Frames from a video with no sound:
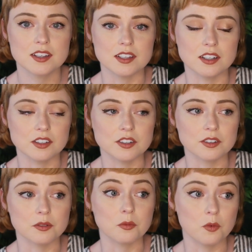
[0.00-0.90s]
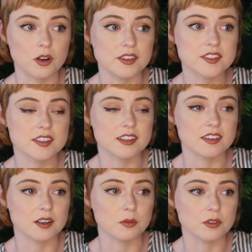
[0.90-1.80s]
in a year once and
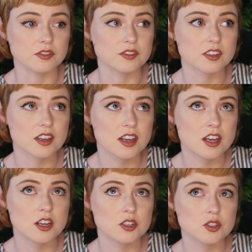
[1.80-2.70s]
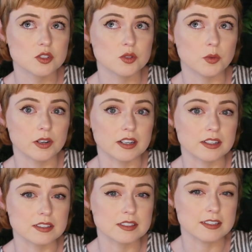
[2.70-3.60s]
that was
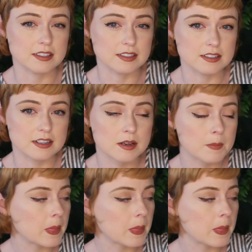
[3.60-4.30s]
2019.